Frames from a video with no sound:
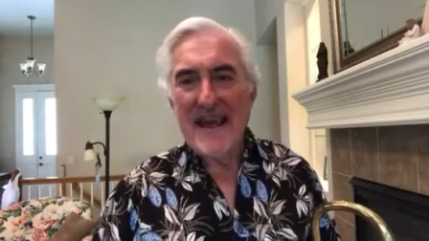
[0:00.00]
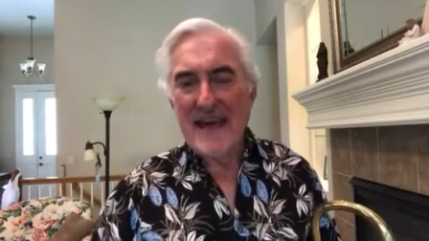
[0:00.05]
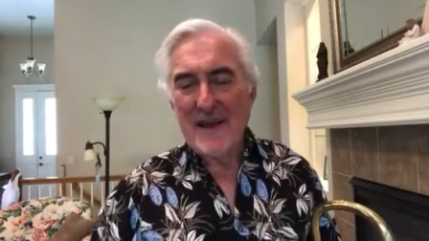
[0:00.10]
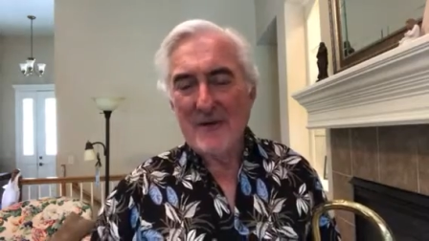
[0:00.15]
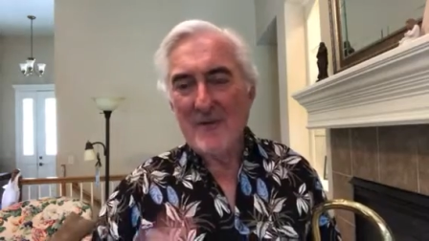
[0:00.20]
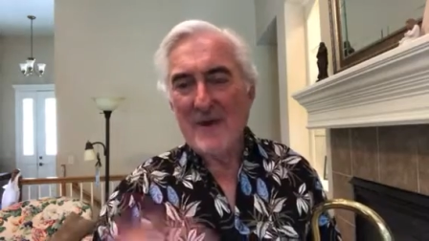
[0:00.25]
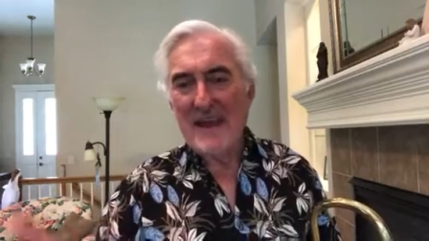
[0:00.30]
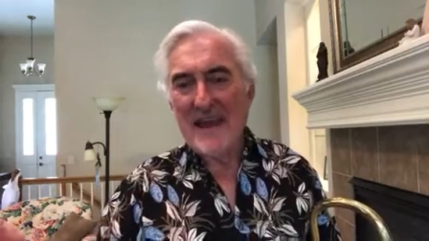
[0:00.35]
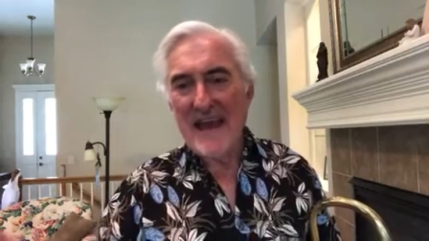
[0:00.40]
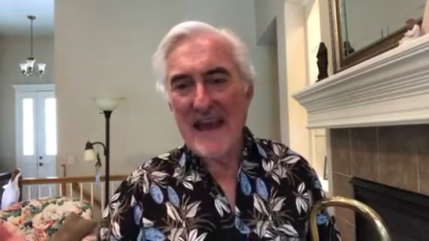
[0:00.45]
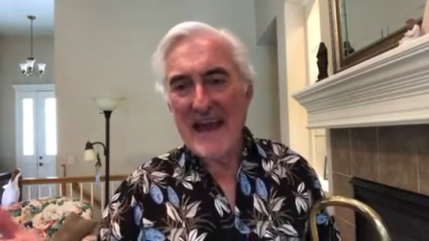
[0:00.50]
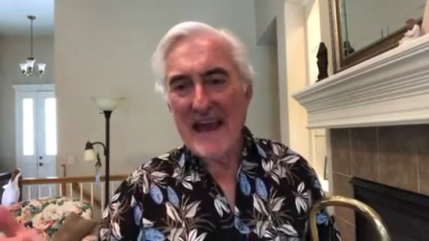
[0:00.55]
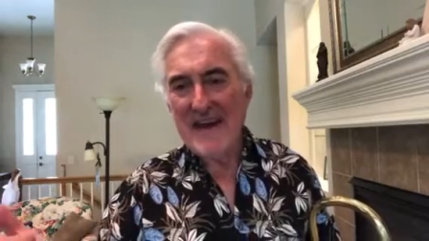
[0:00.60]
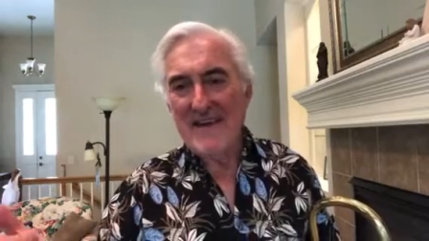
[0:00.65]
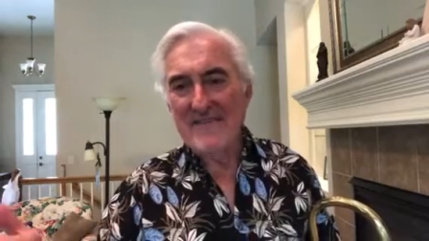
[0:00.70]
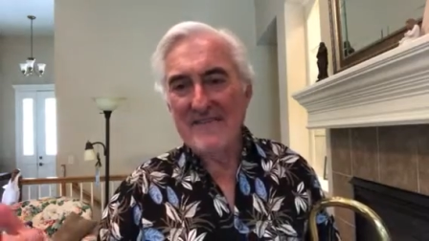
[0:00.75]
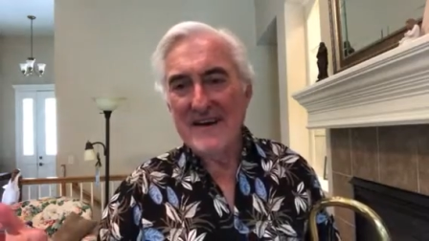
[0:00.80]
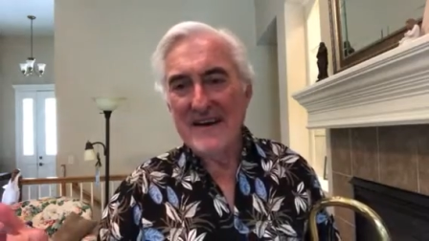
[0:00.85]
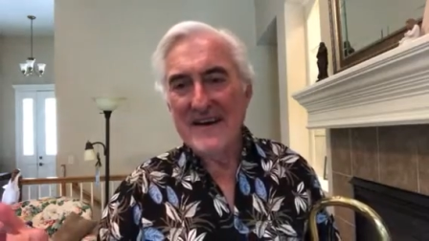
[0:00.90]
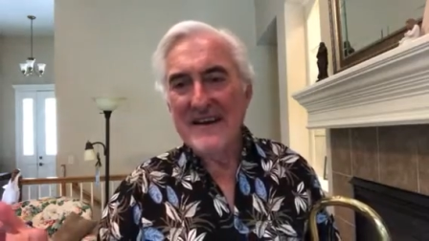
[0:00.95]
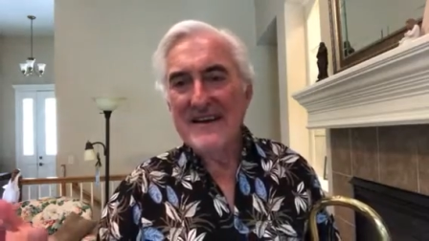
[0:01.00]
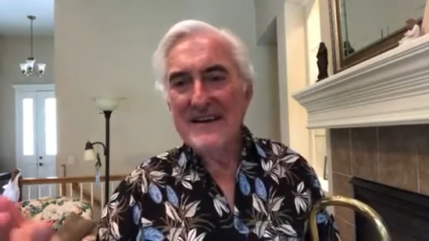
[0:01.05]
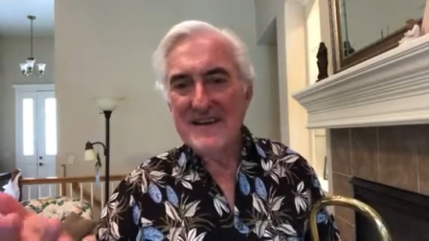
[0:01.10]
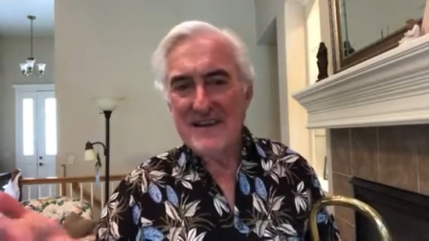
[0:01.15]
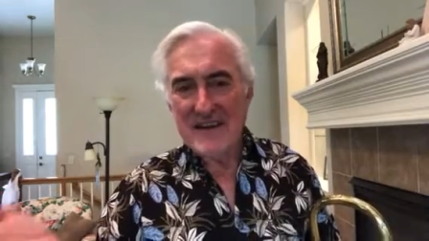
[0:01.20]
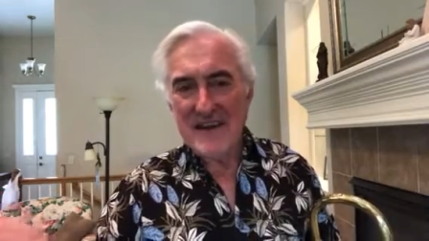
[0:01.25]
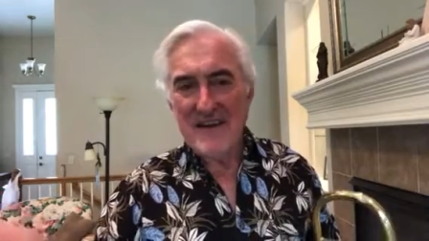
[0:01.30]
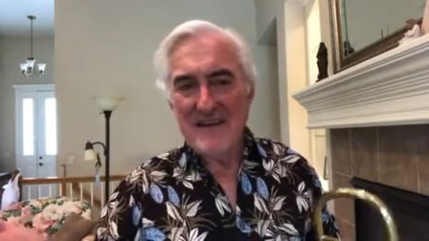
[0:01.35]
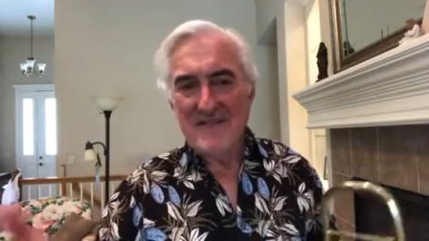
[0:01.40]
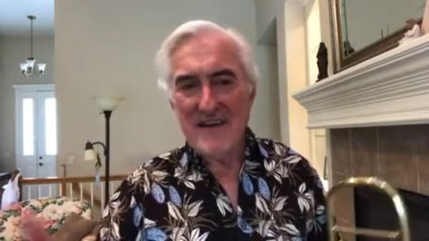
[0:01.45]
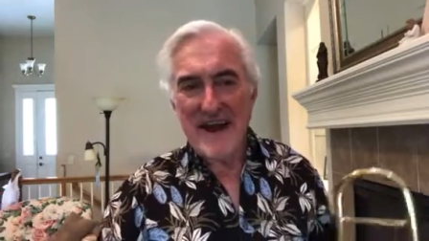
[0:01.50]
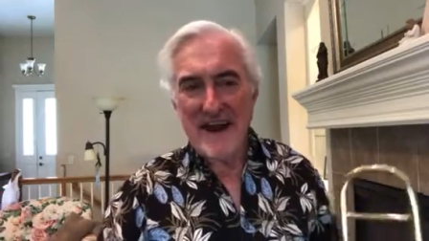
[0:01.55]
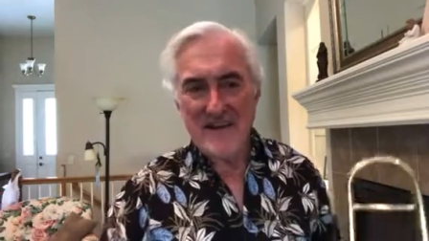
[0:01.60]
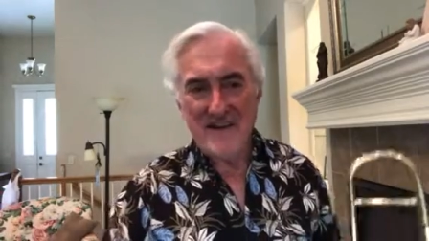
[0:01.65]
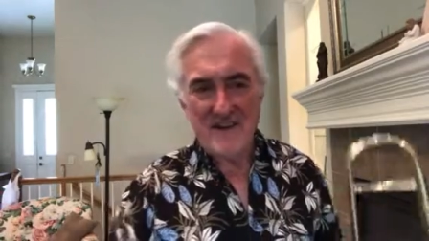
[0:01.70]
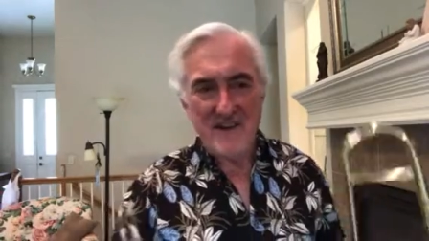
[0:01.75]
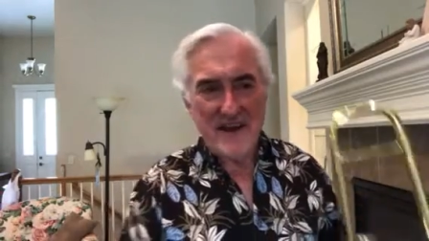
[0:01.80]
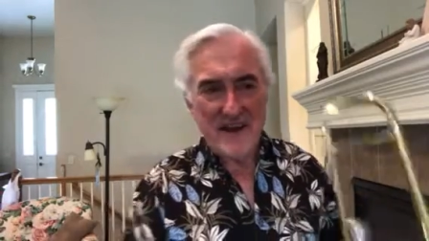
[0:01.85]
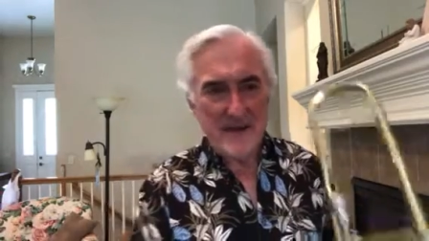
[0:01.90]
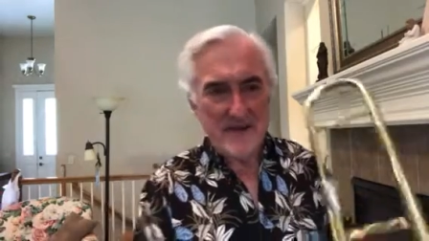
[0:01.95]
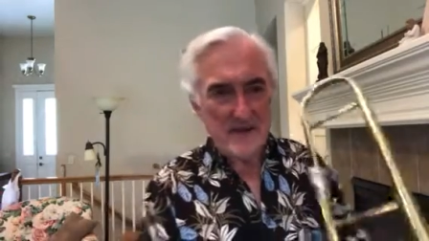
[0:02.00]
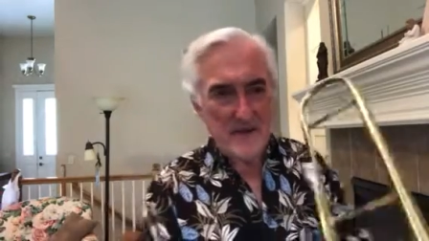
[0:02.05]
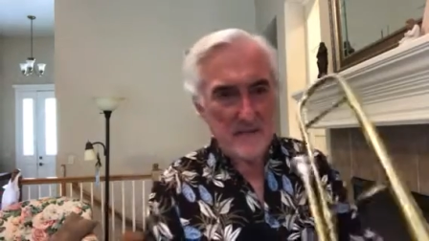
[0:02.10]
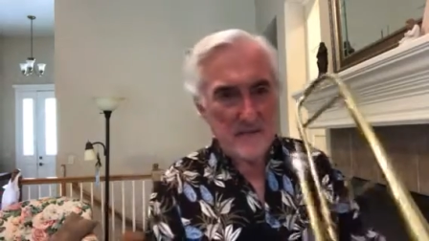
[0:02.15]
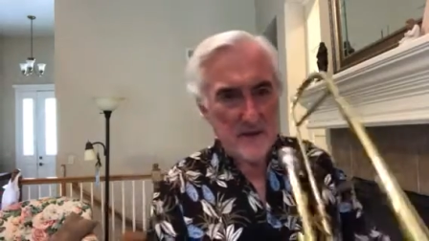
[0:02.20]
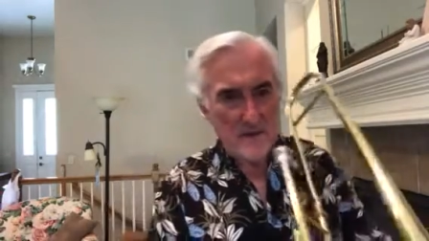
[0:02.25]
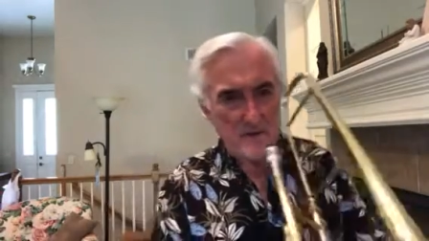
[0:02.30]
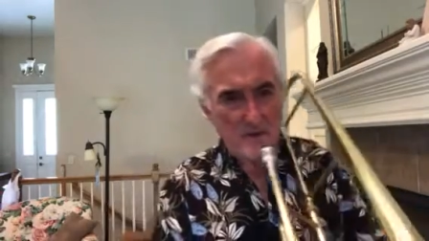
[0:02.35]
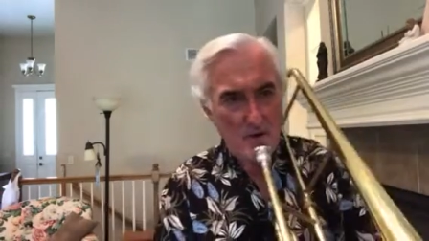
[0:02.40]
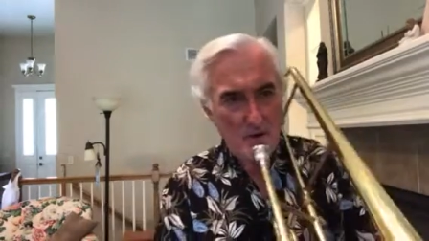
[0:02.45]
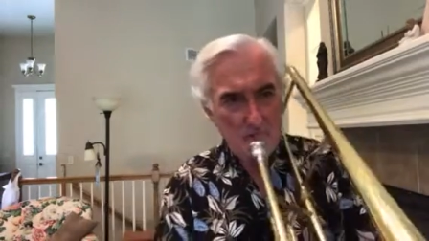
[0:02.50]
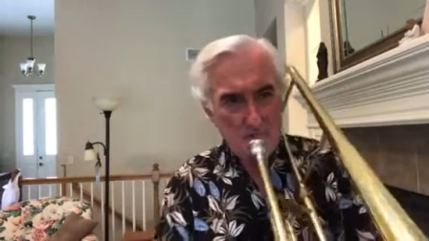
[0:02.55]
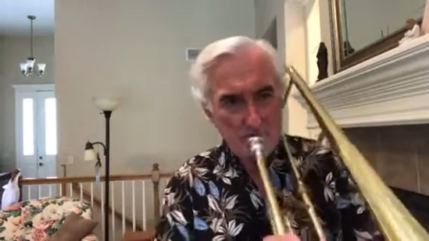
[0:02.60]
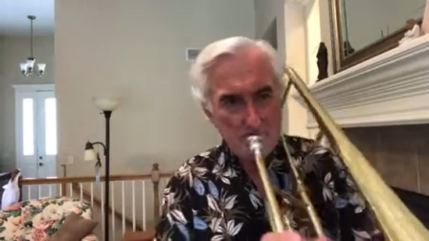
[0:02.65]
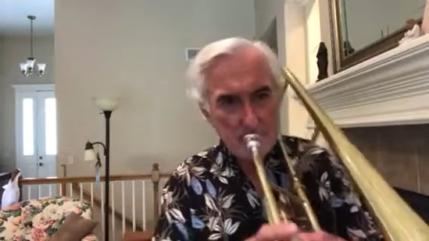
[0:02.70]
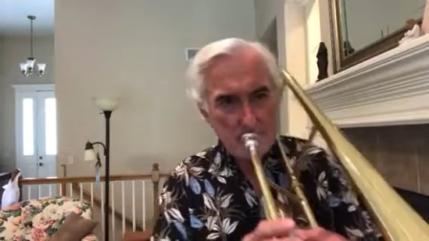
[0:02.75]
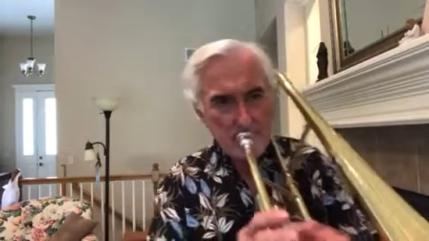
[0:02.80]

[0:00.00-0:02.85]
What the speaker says: and we have to give out to other people.